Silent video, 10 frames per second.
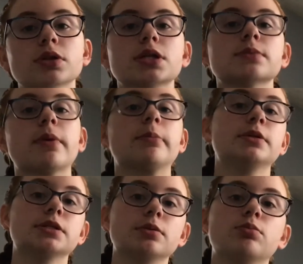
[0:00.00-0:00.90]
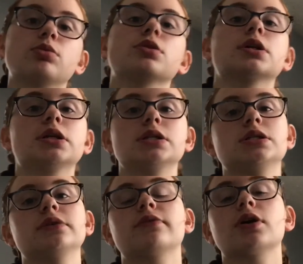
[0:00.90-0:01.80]
this might be simple and
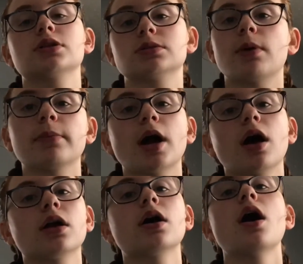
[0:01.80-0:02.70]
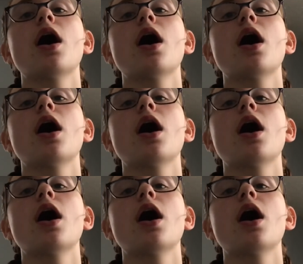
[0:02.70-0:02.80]
easy, for others it might be hard.